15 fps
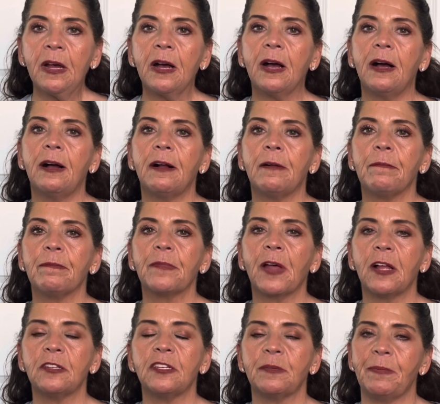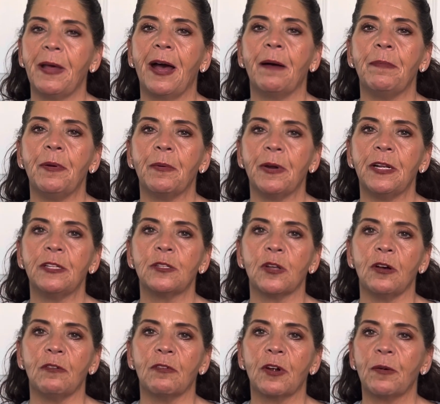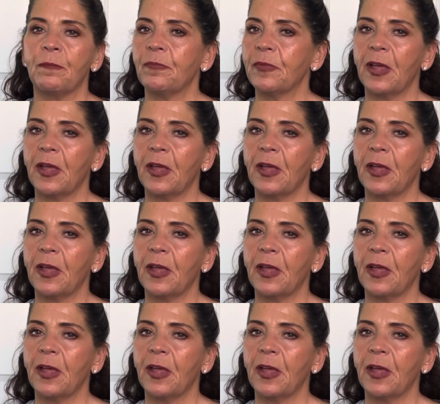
I'll just be happy when it's over.